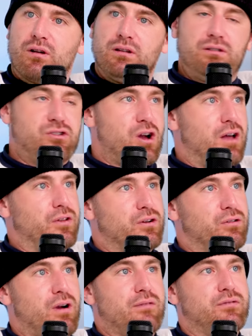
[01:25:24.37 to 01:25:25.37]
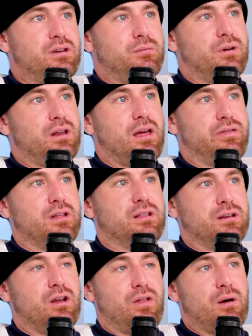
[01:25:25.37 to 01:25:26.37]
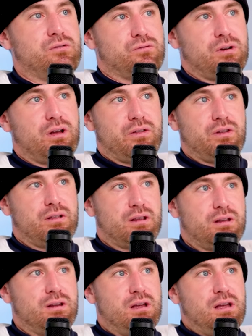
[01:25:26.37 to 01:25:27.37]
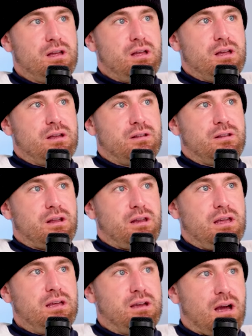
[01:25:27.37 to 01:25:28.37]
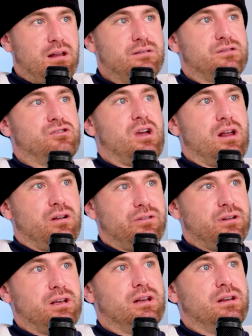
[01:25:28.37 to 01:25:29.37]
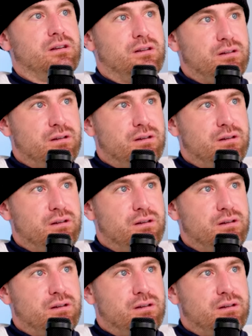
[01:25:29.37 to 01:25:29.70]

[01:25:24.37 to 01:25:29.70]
Nelk and John they're crafty but I think that no that was real I think that that he got his channel deleted.